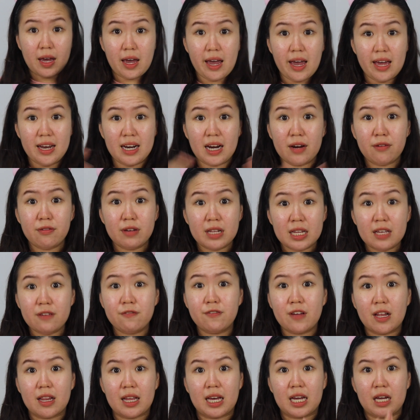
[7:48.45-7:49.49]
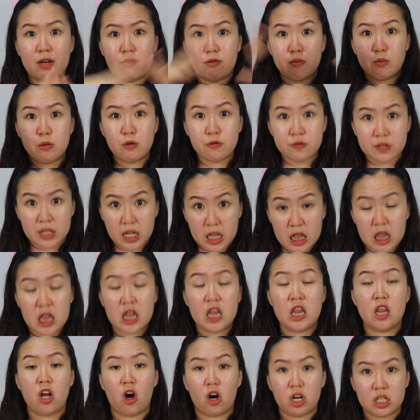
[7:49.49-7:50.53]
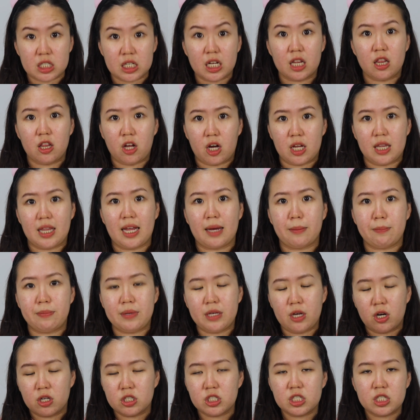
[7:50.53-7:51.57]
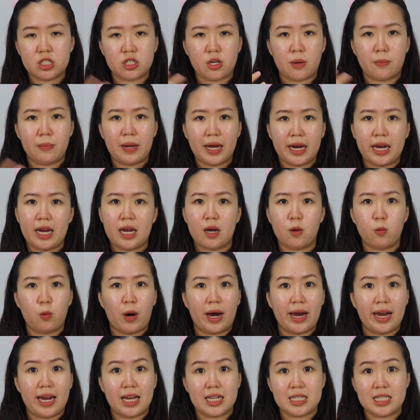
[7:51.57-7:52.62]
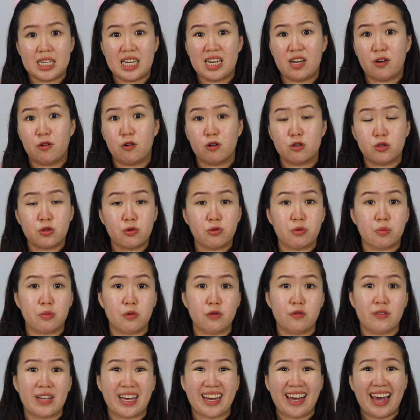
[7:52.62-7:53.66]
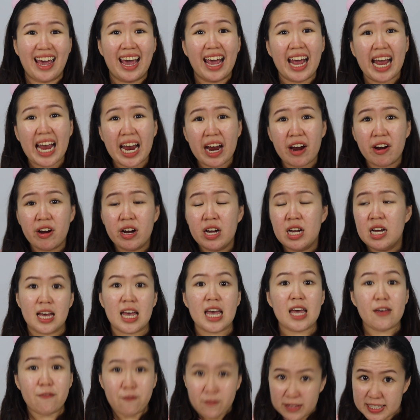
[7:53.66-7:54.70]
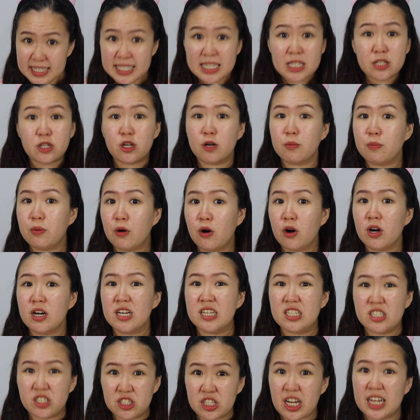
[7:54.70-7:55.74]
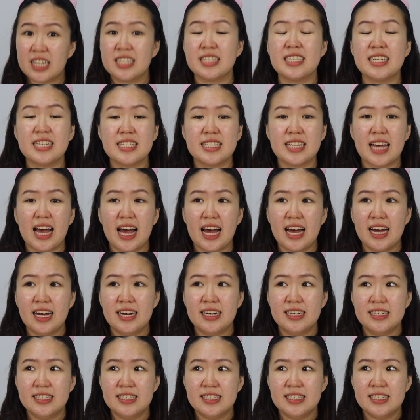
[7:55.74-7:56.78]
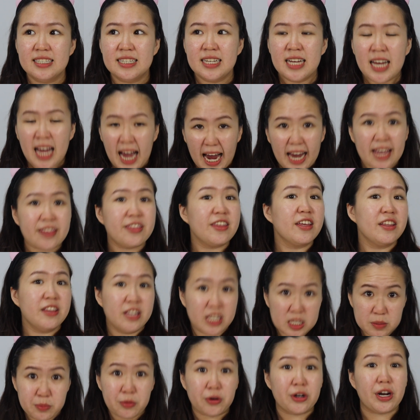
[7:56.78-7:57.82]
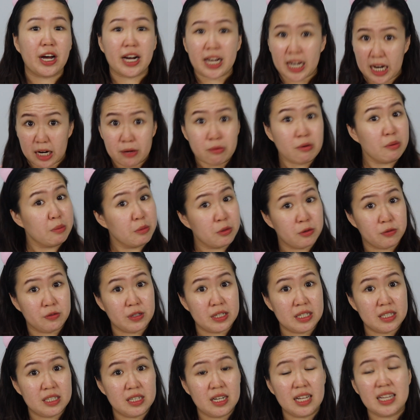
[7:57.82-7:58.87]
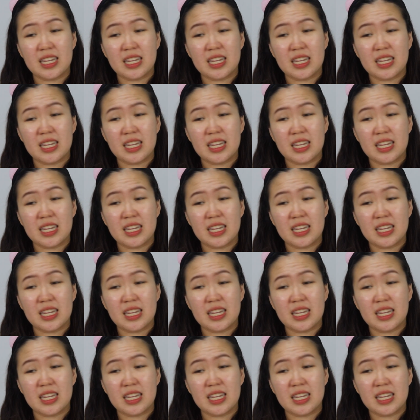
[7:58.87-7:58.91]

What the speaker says: And I really felt like it removed a lot, like beyond just your blackhead, whiteheads. It also removes like hair. If it's in your pores, chances are I think this product can remove it.